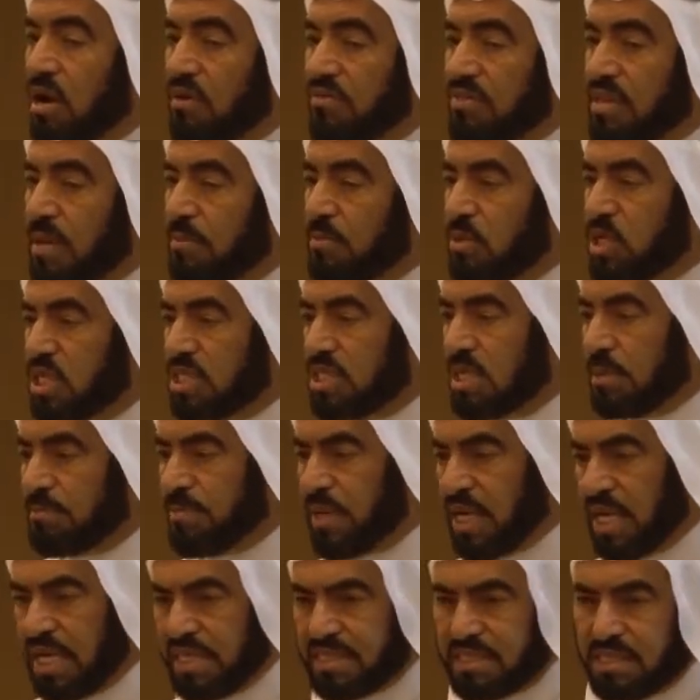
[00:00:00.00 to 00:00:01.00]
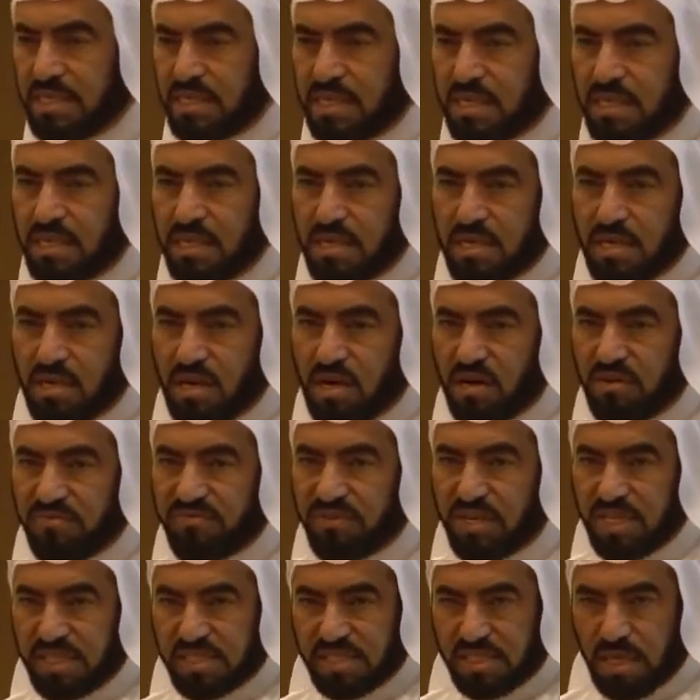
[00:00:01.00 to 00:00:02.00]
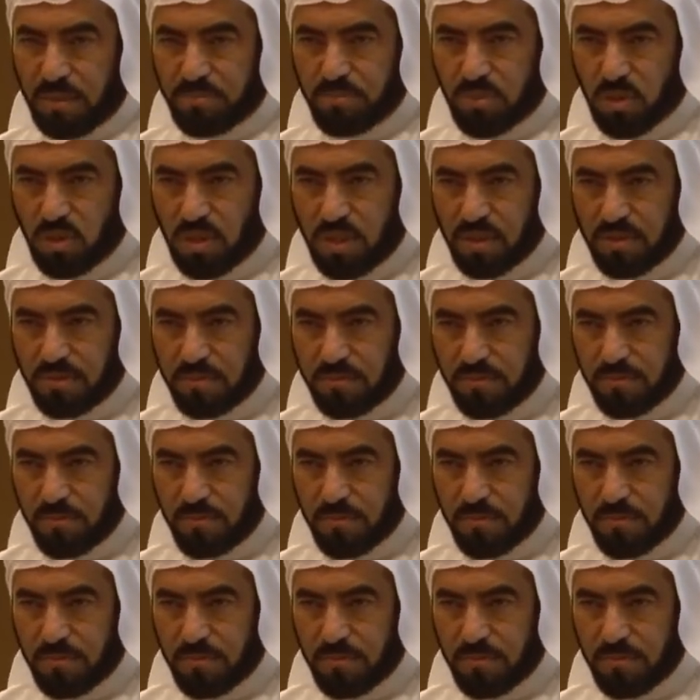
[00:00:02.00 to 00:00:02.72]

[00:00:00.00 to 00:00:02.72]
of the municipality of Istanbul,